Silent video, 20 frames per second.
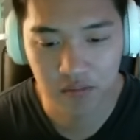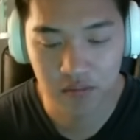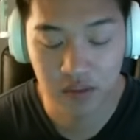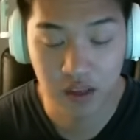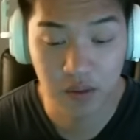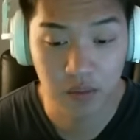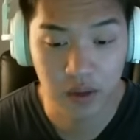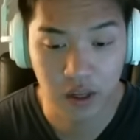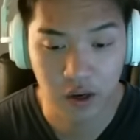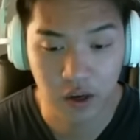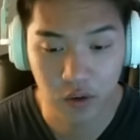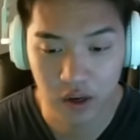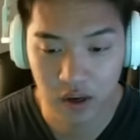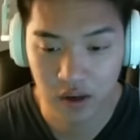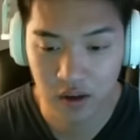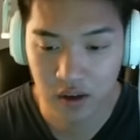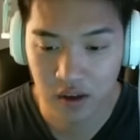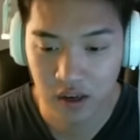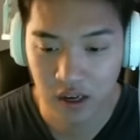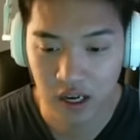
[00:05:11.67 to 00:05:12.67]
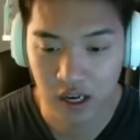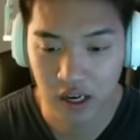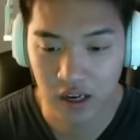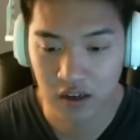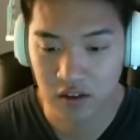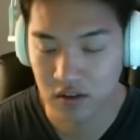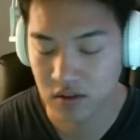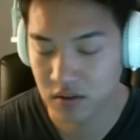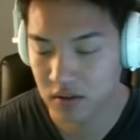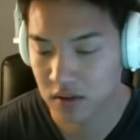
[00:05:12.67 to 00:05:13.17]
Team Liquid,
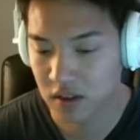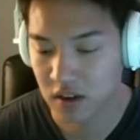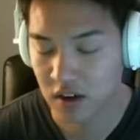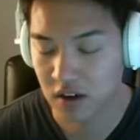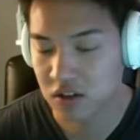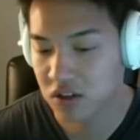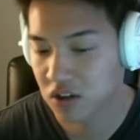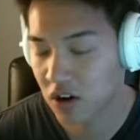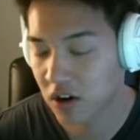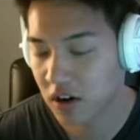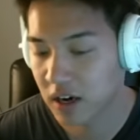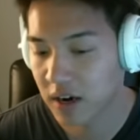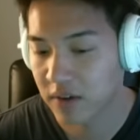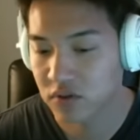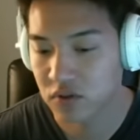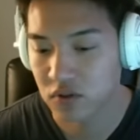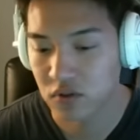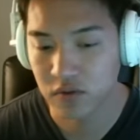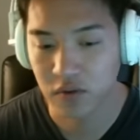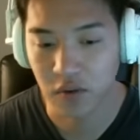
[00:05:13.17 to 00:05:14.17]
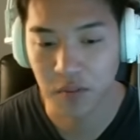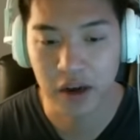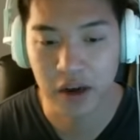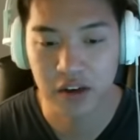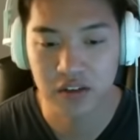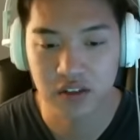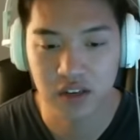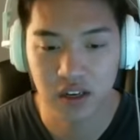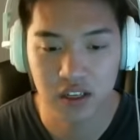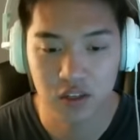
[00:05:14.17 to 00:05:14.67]
their StarCraft 2 for
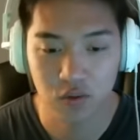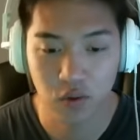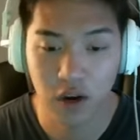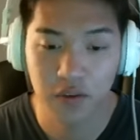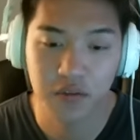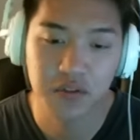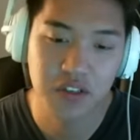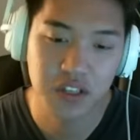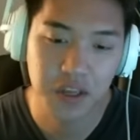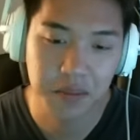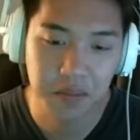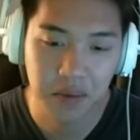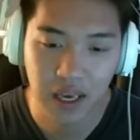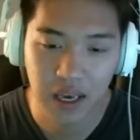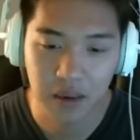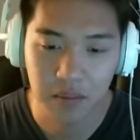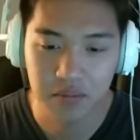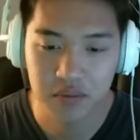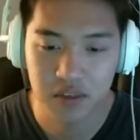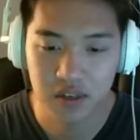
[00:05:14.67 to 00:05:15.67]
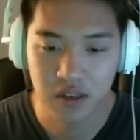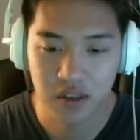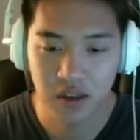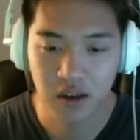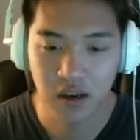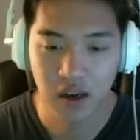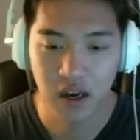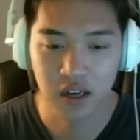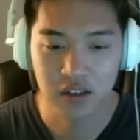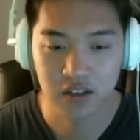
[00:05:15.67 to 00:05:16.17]
mouse settings. While for some games,
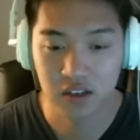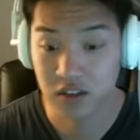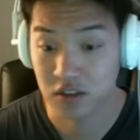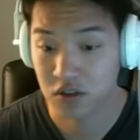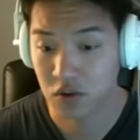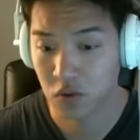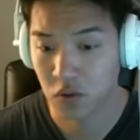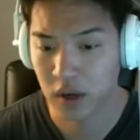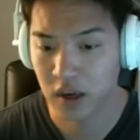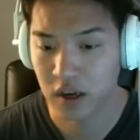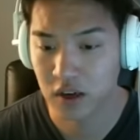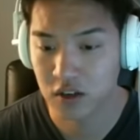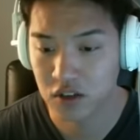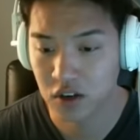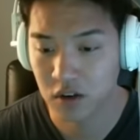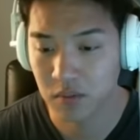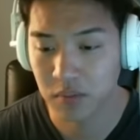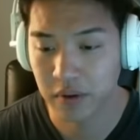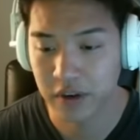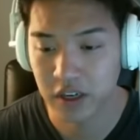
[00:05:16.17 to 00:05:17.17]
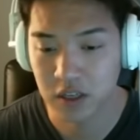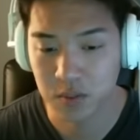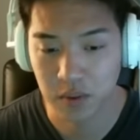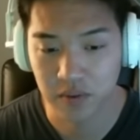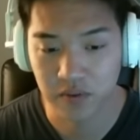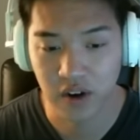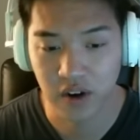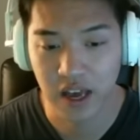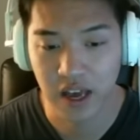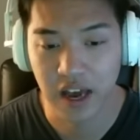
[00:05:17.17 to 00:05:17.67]
such as Quake, certain players
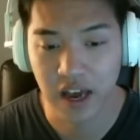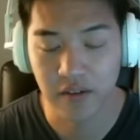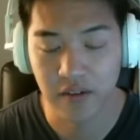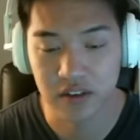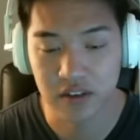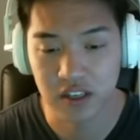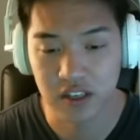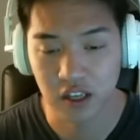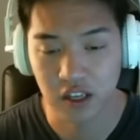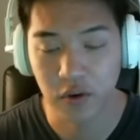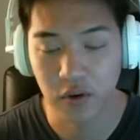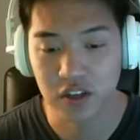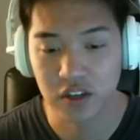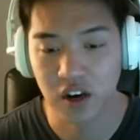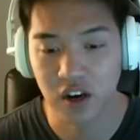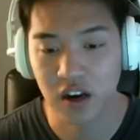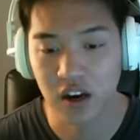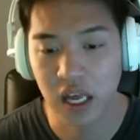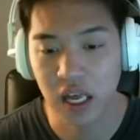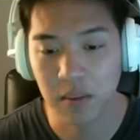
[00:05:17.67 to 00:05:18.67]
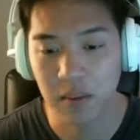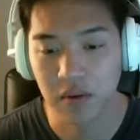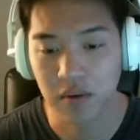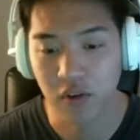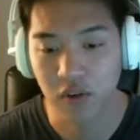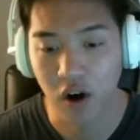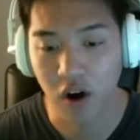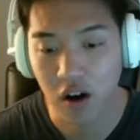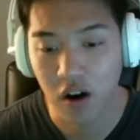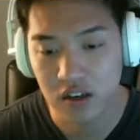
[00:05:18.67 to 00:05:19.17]
prefer to have acceleration enabled.
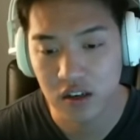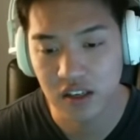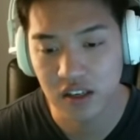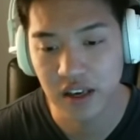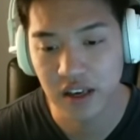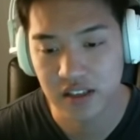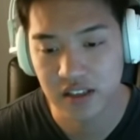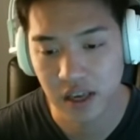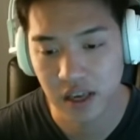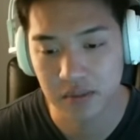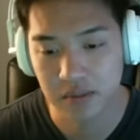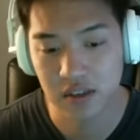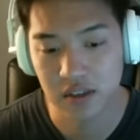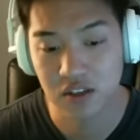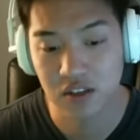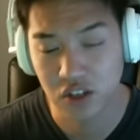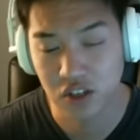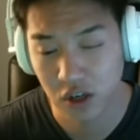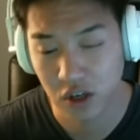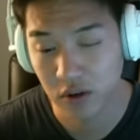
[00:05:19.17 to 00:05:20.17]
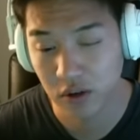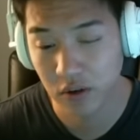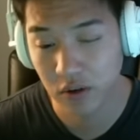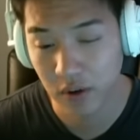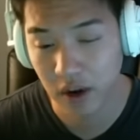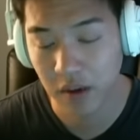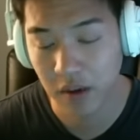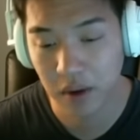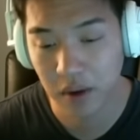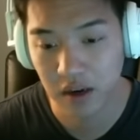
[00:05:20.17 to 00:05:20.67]
For RTS games, it is generally
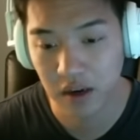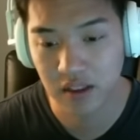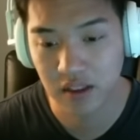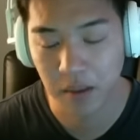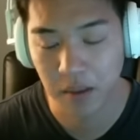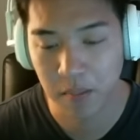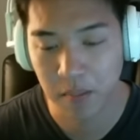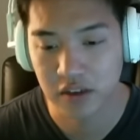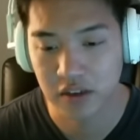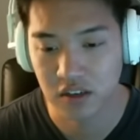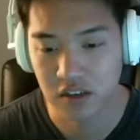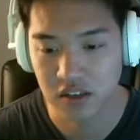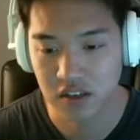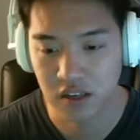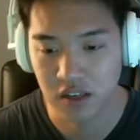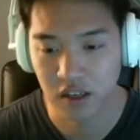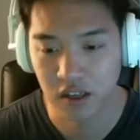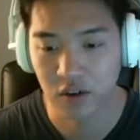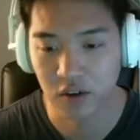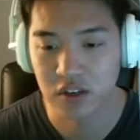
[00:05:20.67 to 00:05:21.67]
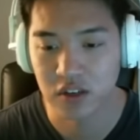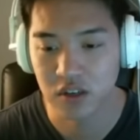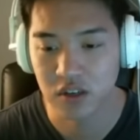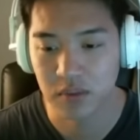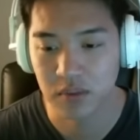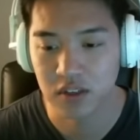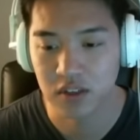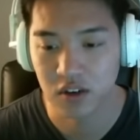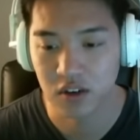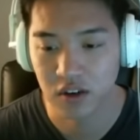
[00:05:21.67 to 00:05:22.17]
recommended that mouse acceleration
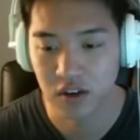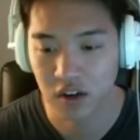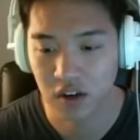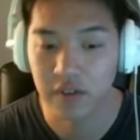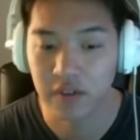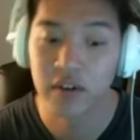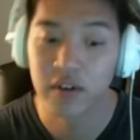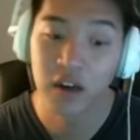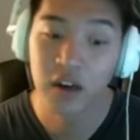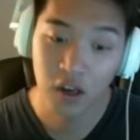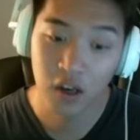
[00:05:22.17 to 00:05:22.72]
be turned off.